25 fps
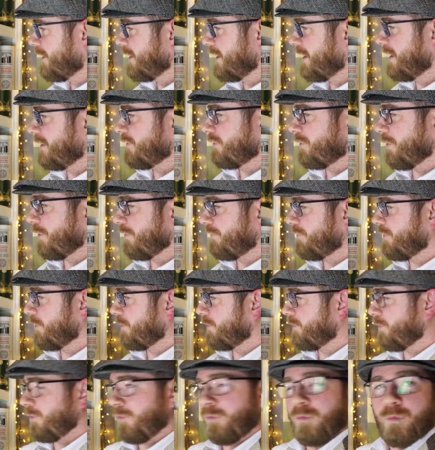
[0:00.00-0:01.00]
he's gone
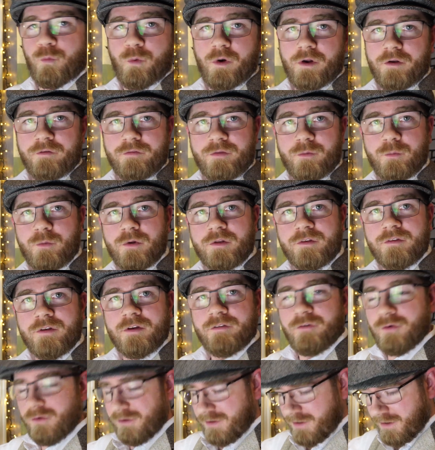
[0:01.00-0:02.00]
for one of the ones
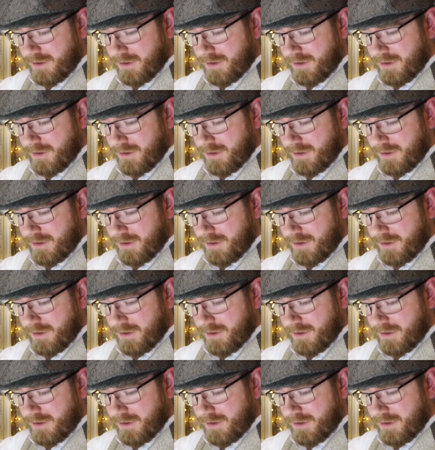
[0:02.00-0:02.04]
I've got